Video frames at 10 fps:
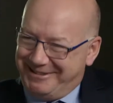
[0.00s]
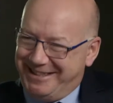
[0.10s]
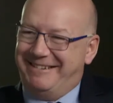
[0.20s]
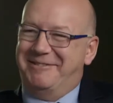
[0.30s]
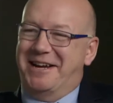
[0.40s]

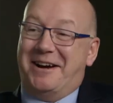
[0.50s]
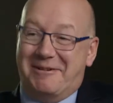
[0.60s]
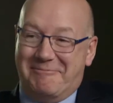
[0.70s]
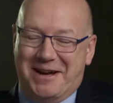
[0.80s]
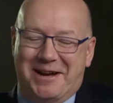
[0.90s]

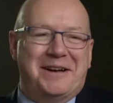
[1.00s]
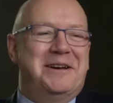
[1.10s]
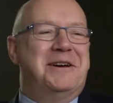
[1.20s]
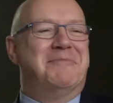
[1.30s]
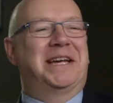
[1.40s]
We
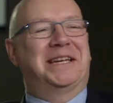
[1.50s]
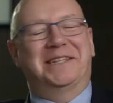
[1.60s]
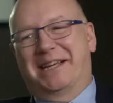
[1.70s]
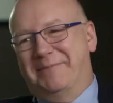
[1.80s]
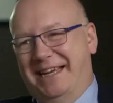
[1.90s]
are making
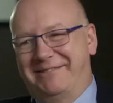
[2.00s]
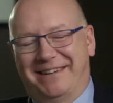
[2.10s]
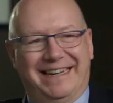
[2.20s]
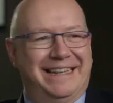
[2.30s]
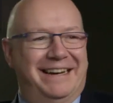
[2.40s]
some
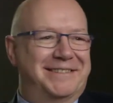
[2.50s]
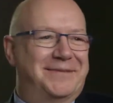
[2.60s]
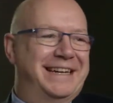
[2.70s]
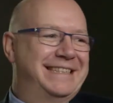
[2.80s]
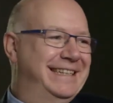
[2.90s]
headway in that
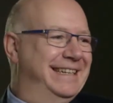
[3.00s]
respect.